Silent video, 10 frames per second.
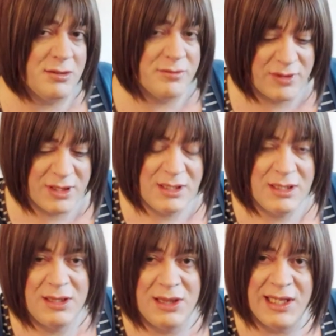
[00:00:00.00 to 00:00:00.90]
of
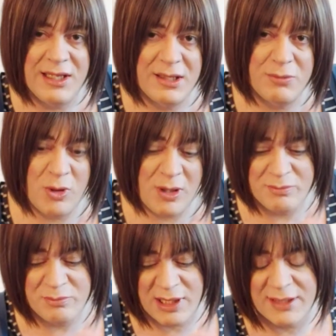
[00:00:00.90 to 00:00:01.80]
link what I'm
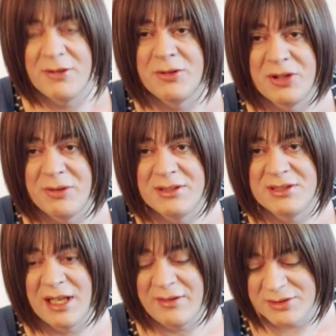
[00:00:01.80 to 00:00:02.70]
planning on doing
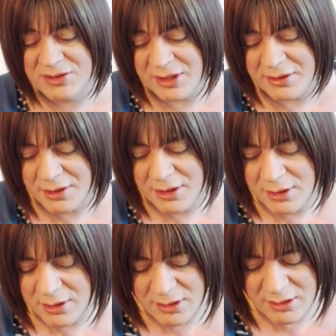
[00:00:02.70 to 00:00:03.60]
together, so
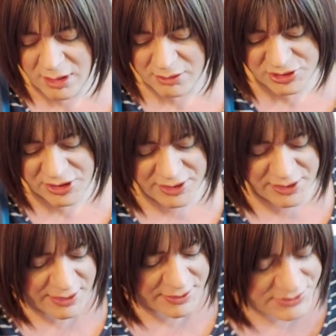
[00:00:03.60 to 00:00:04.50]
I'll show you
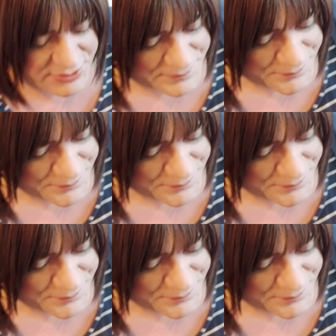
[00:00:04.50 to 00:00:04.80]
those.